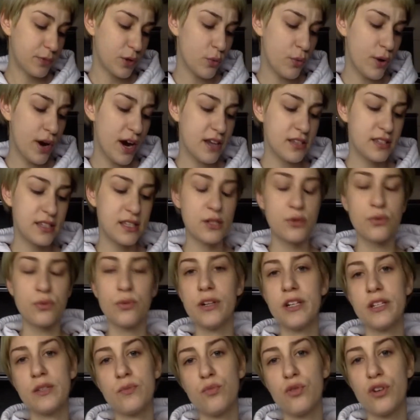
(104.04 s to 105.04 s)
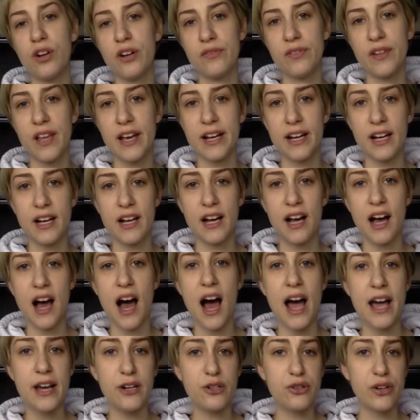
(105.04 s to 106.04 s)
whereas this one is more of like a
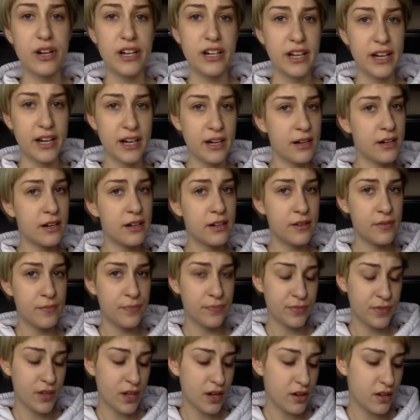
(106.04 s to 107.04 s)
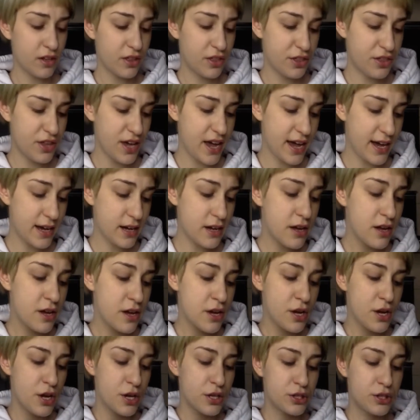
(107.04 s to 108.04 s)
hydrating thing.
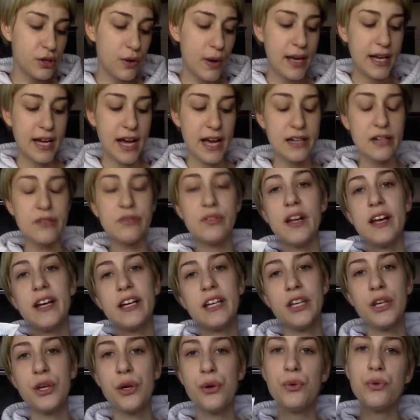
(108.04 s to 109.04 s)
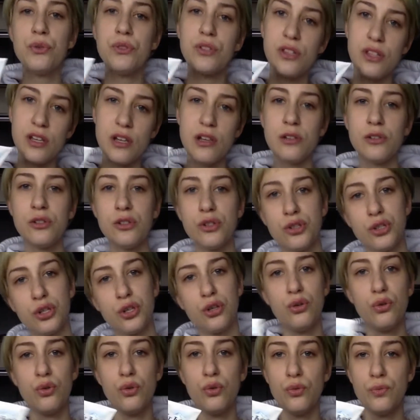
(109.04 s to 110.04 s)
So I kind of like use these
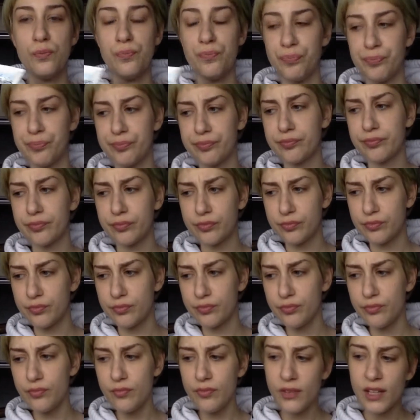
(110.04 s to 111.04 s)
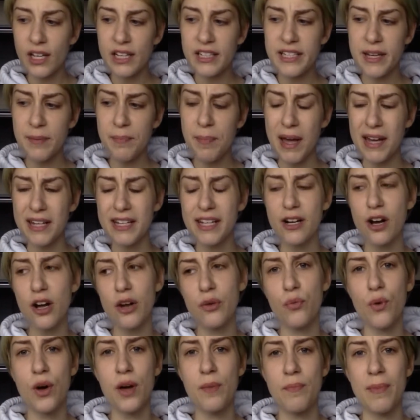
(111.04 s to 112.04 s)
two depending
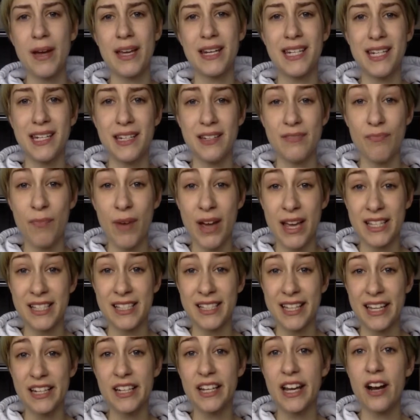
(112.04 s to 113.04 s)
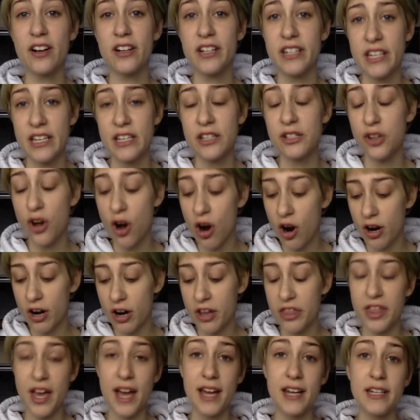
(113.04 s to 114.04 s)
on what my skincare needs
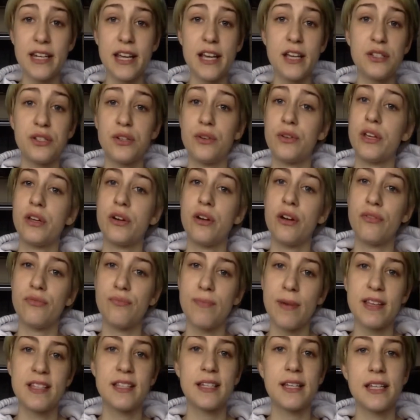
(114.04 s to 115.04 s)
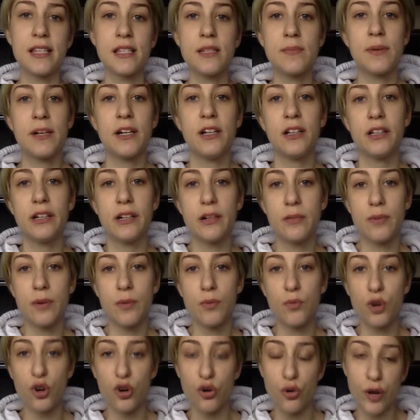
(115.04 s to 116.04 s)
are that day. So, you know, if my skin's been a little
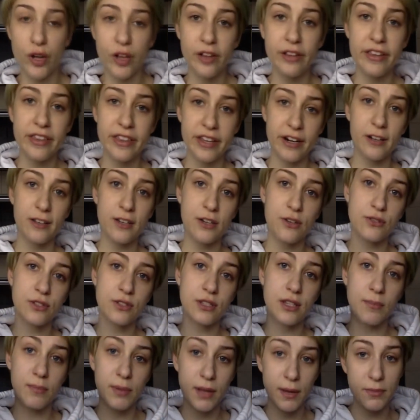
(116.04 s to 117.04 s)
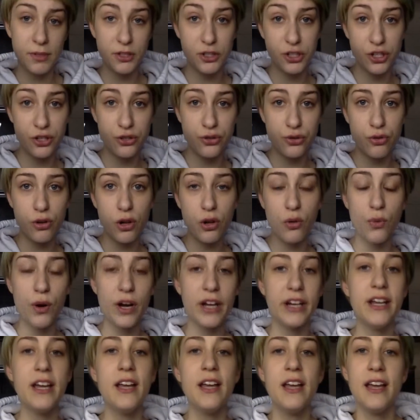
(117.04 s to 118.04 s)
bit more oily, then I'll use the Blemish Control
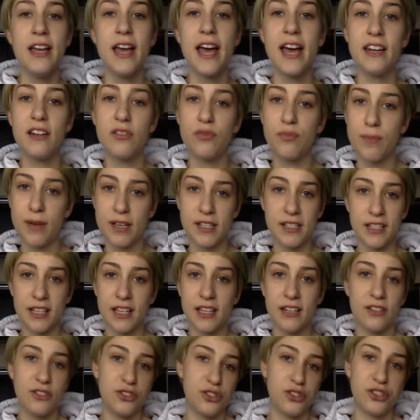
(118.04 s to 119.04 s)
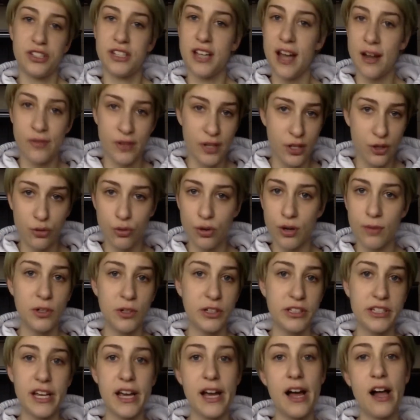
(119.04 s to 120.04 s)
one. And if my skin is just having a
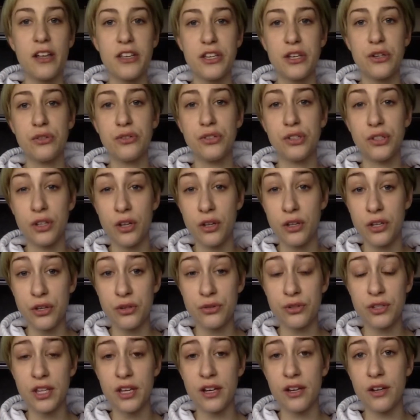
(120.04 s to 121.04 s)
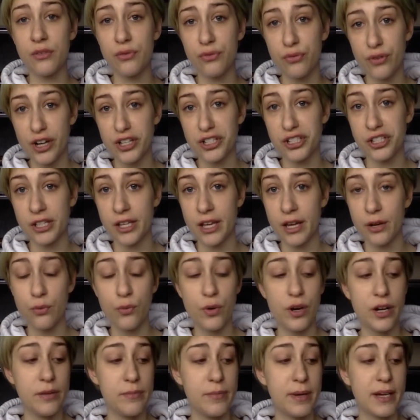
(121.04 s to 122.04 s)
normal day, I'll use the Fresh Skin
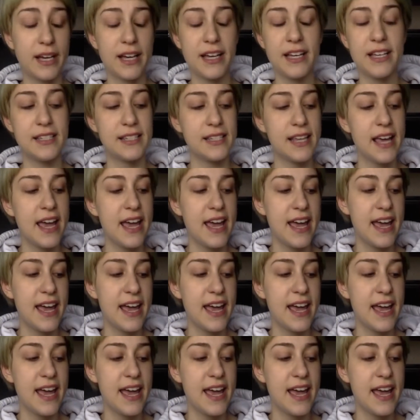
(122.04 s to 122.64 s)
one because